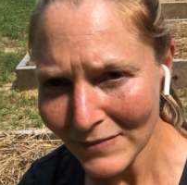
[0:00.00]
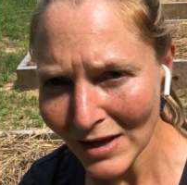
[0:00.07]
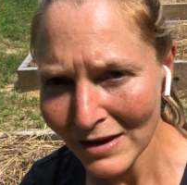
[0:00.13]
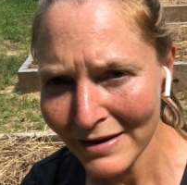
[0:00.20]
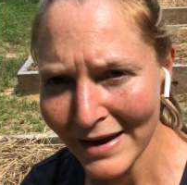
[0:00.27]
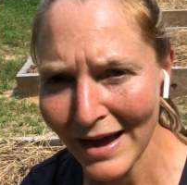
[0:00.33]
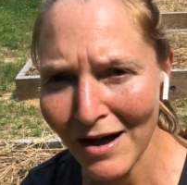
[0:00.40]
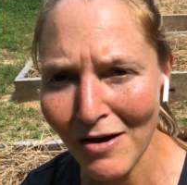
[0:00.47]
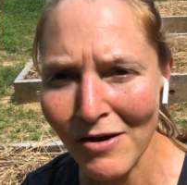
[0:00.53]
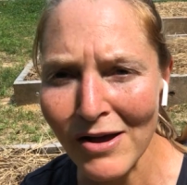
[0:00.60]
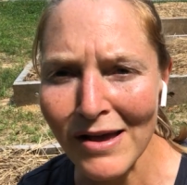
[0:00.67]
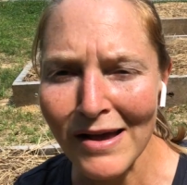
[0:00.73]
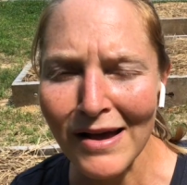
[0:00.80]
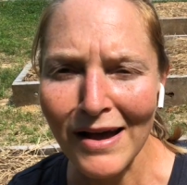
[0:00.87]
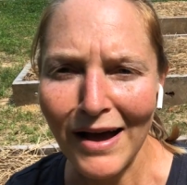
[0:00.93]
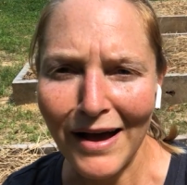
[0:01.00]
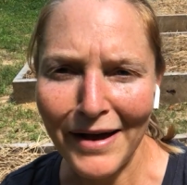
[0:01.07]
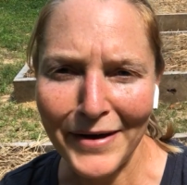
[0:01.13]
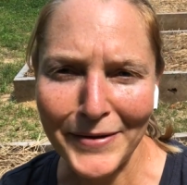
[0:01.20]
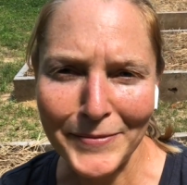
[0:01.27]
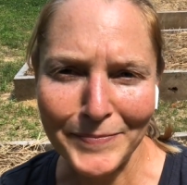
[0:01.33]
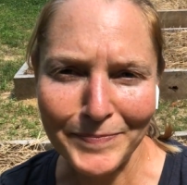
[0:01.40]
Now,
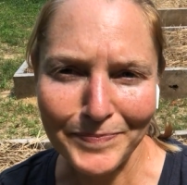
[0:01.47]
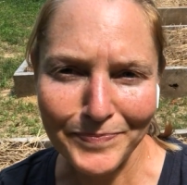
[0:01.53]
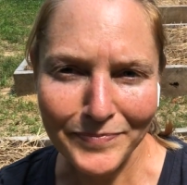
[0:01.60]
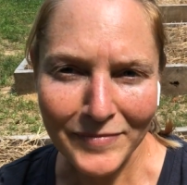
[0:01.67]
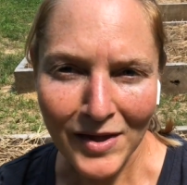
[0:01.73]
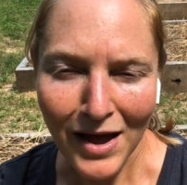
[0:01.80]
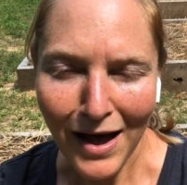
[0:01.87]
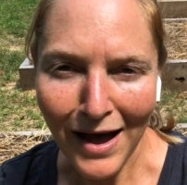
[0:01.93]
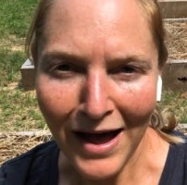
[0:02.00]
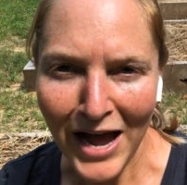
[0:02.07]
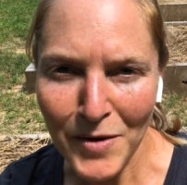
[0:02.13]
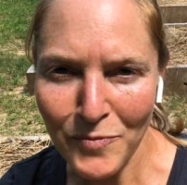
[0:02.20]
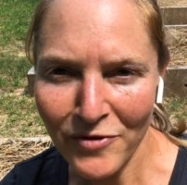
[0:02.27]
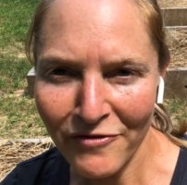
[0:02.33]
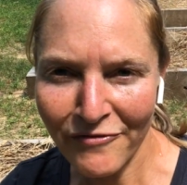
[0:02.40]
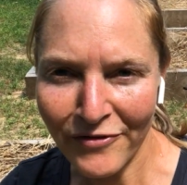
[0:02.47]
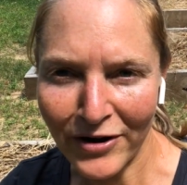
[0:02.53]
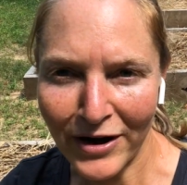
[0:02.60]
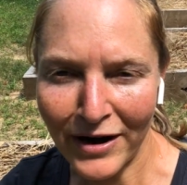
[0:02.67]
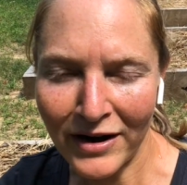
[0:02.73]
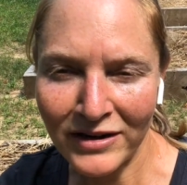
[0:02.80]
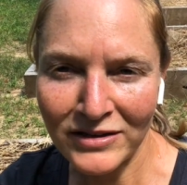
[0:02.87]
I
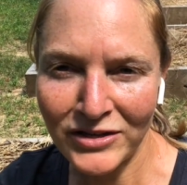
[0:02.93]
prefer